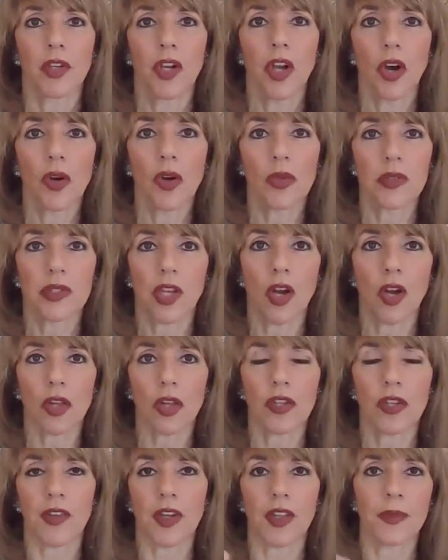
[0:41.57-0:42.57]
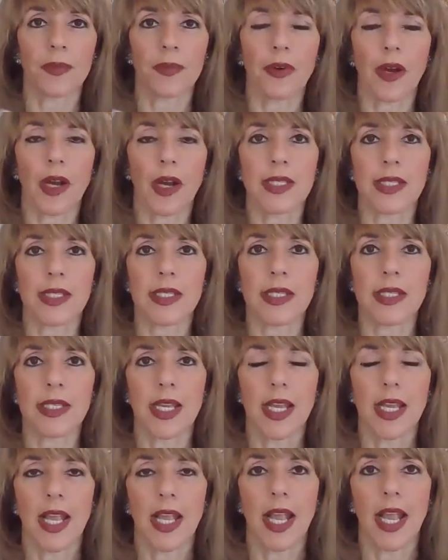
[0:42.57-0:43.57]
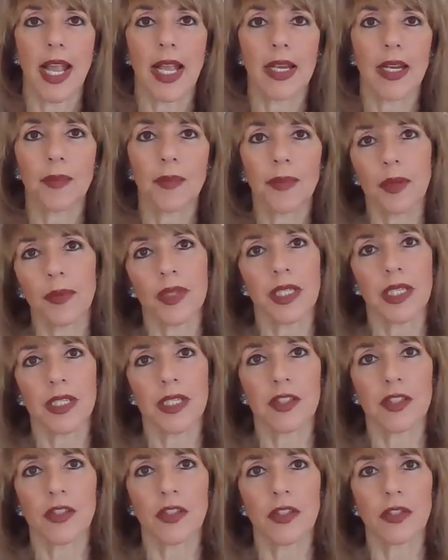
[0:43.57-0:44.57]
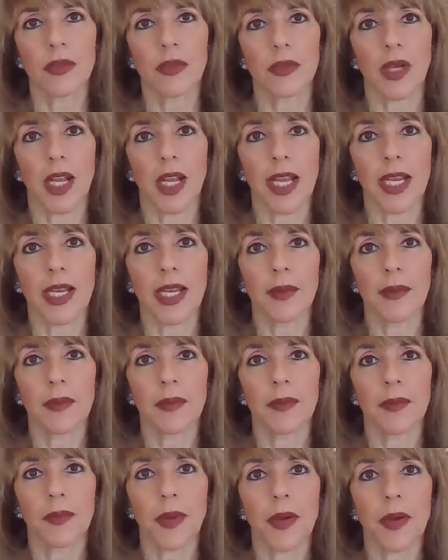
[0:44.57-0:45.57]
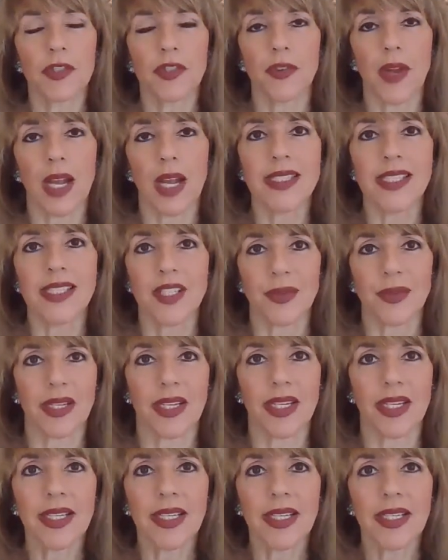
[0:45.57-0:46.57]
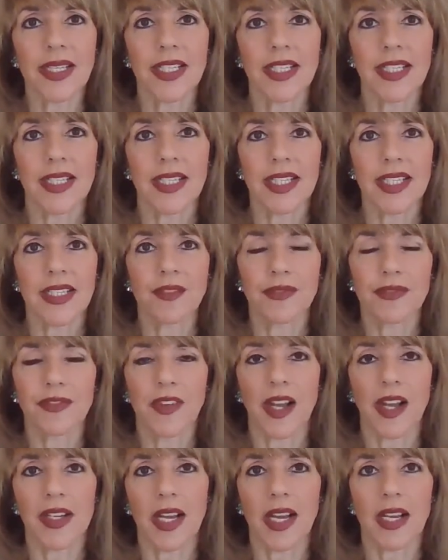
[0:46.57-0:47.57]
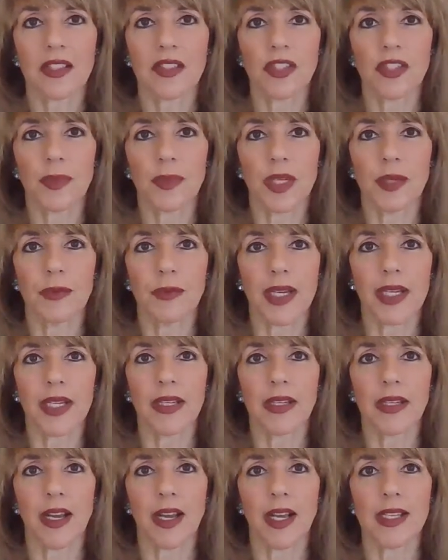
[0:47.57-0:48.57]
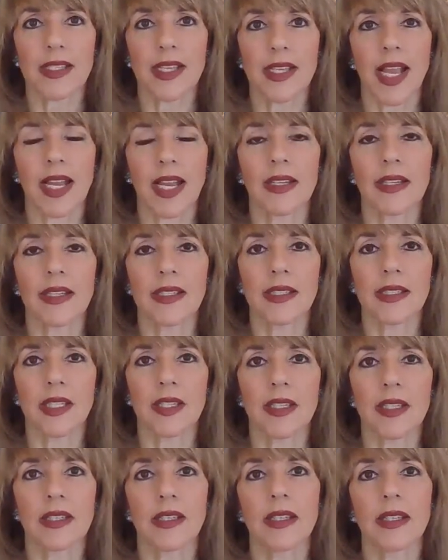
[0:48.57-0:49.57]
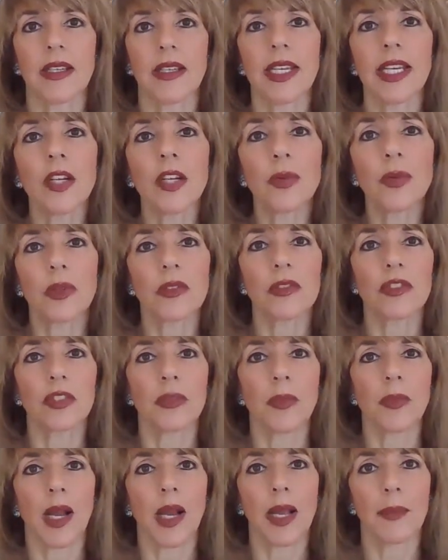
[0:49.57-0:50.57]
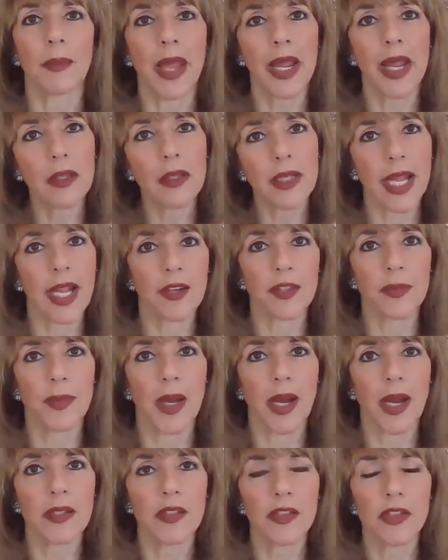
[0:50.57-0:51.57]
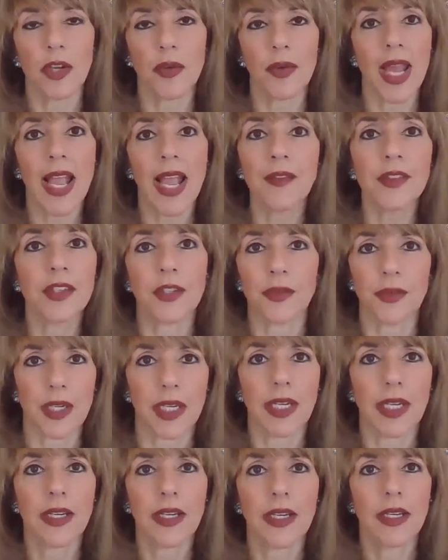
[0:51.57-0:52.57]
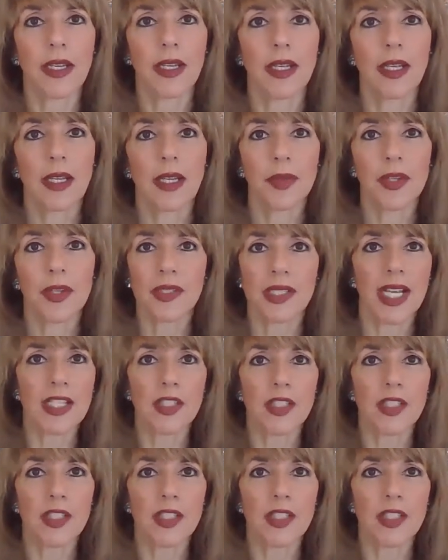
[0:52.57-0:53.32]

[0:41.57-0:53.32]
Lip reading: goals, a whole lot of other prizes. And I probably need to do a postgrad degree in fine art to be recognised and considered equal to my male counterparts who don't have a degree, because